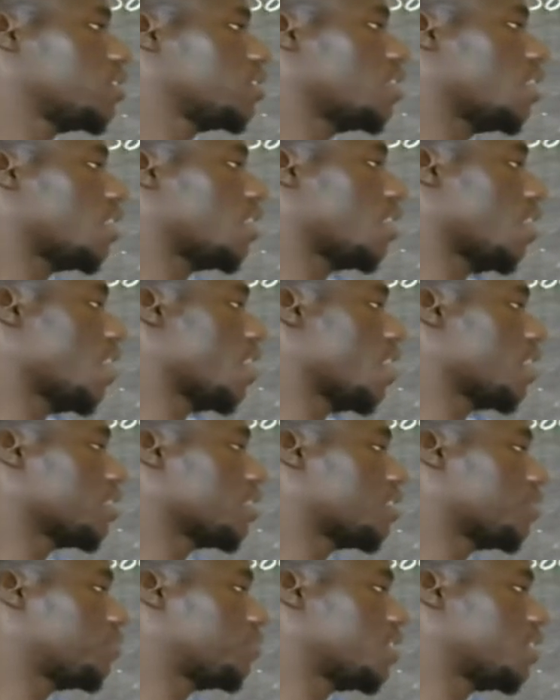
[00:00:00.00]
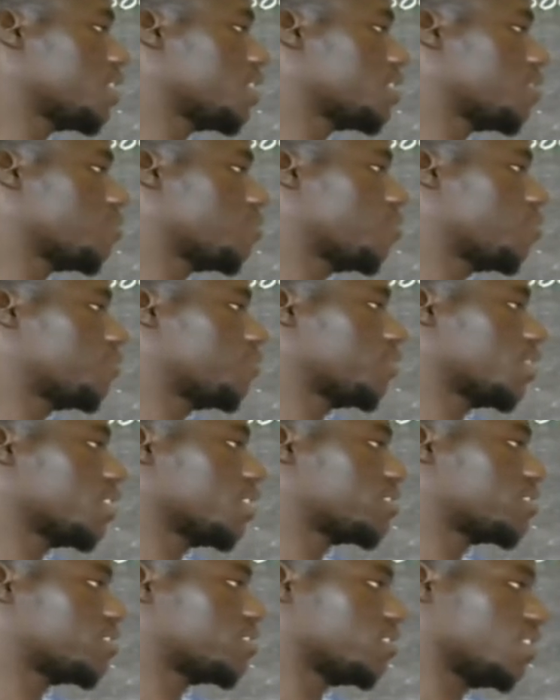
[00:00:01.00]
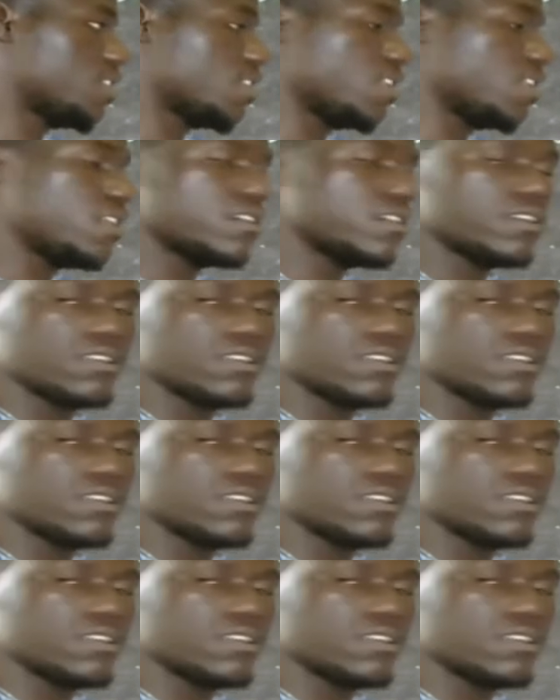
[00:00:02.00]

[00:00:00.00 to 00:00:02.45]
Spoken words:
the value of x there,